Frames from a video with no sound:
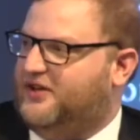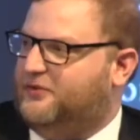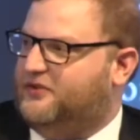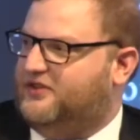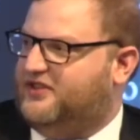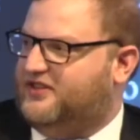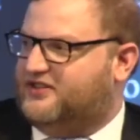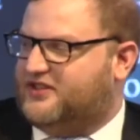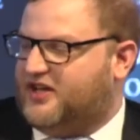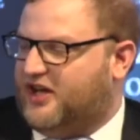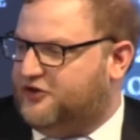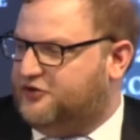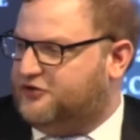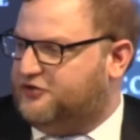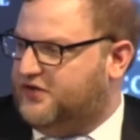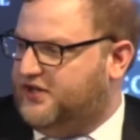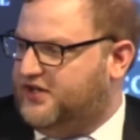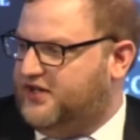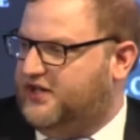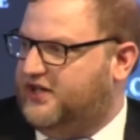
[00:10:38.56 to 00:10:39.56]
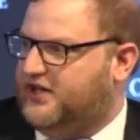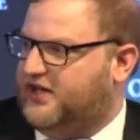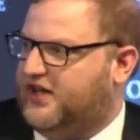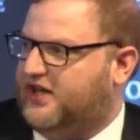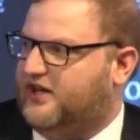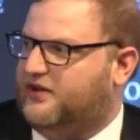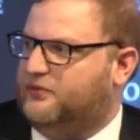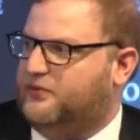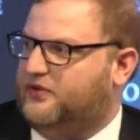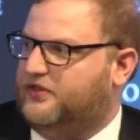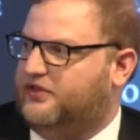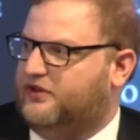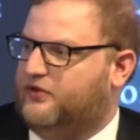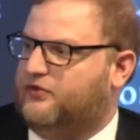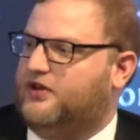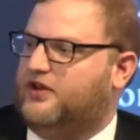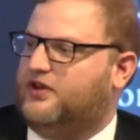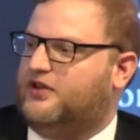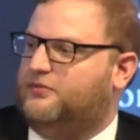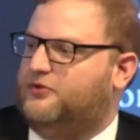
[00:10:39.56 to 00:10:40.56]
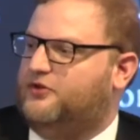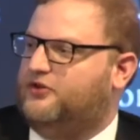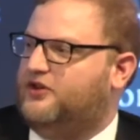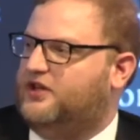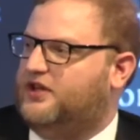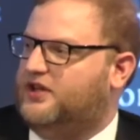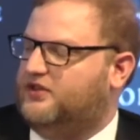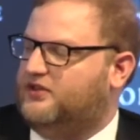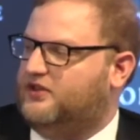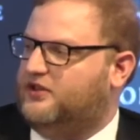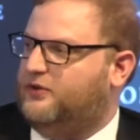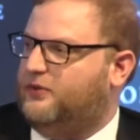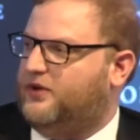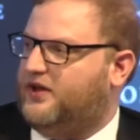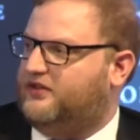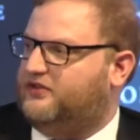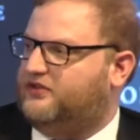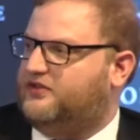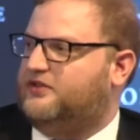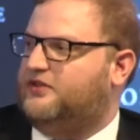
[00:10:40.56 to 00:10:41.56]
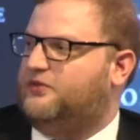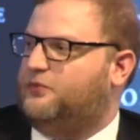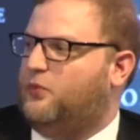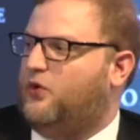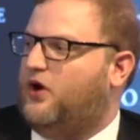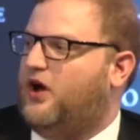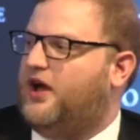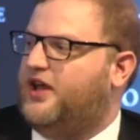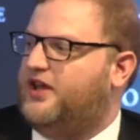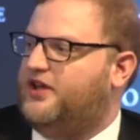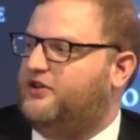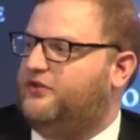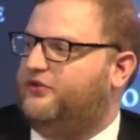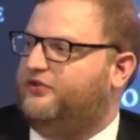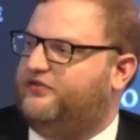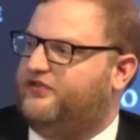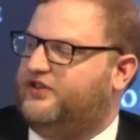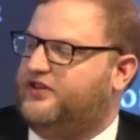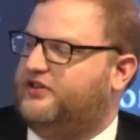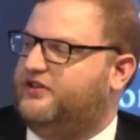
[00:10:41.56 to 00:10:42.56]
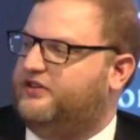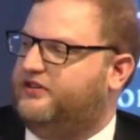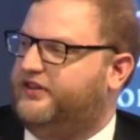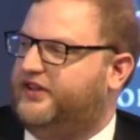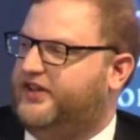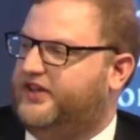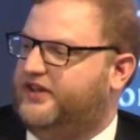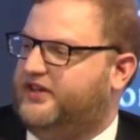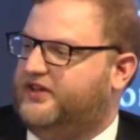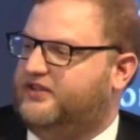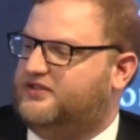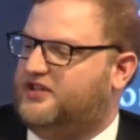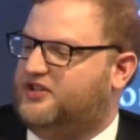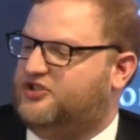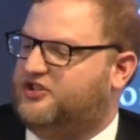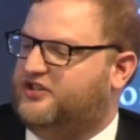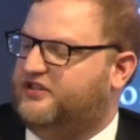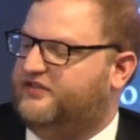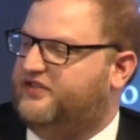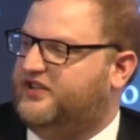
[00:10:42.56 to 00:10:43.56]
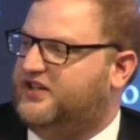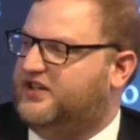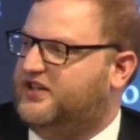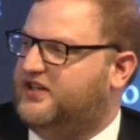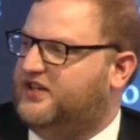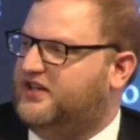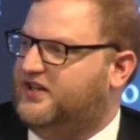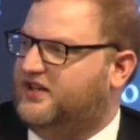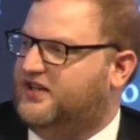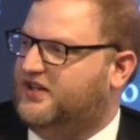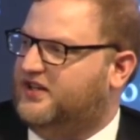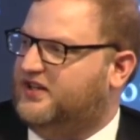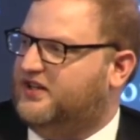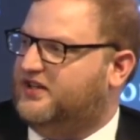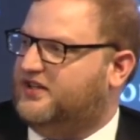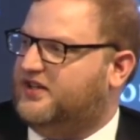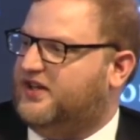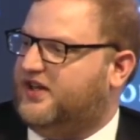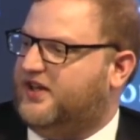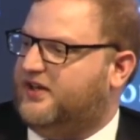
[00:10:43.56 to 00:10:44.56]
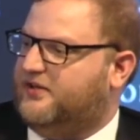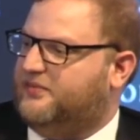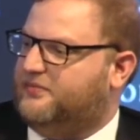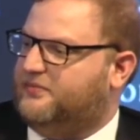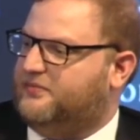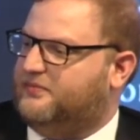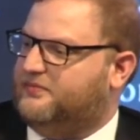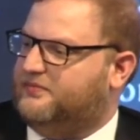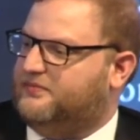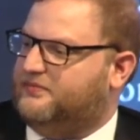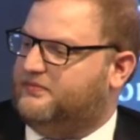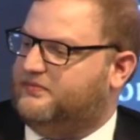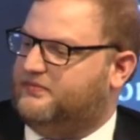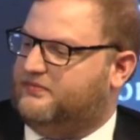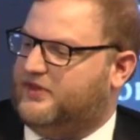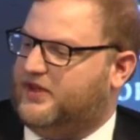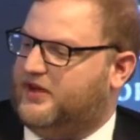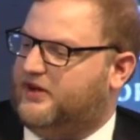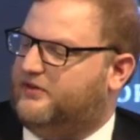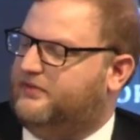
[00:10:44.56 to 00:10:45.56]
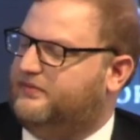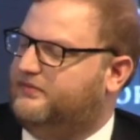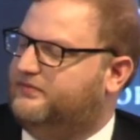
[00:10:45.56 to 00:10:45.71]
with this country, with the Greek community in the U.S., and why you feel such an affinity there.